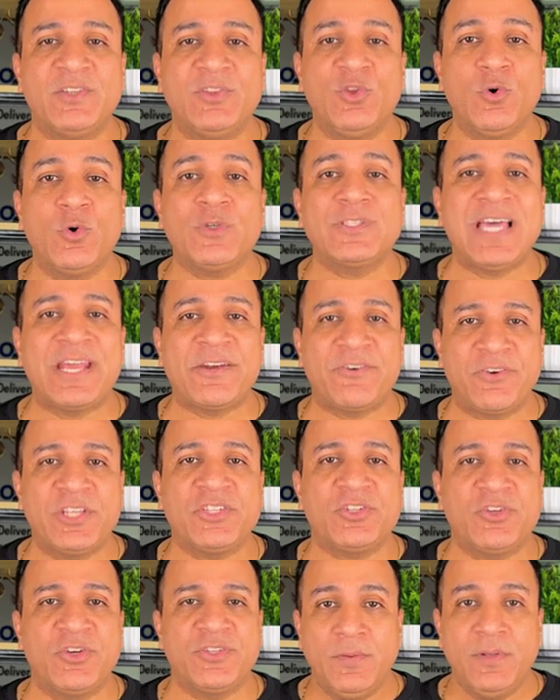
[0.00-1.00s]
Those are
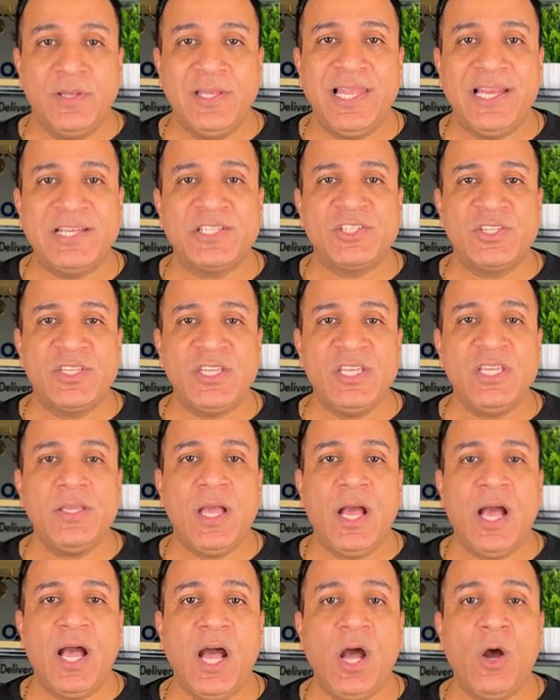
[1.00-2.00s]
rich results. Let's see
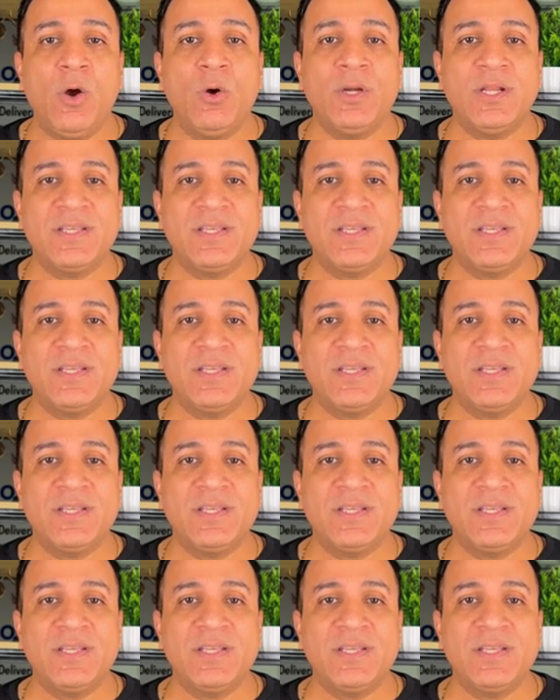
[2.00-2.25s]
how